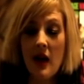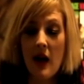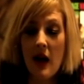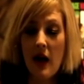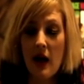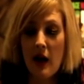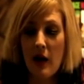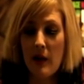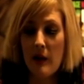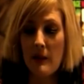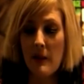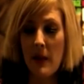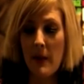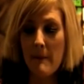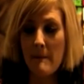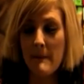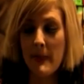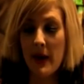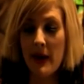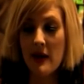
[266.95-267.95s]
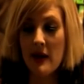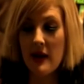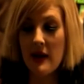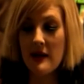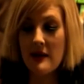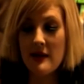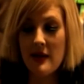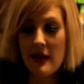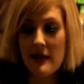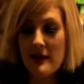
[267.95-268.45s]
Um, but
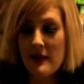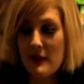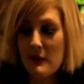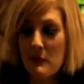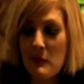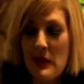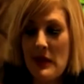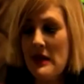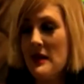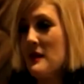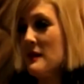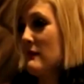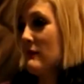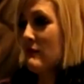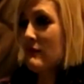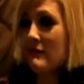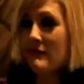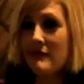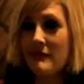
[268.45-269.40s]
it doesn't mean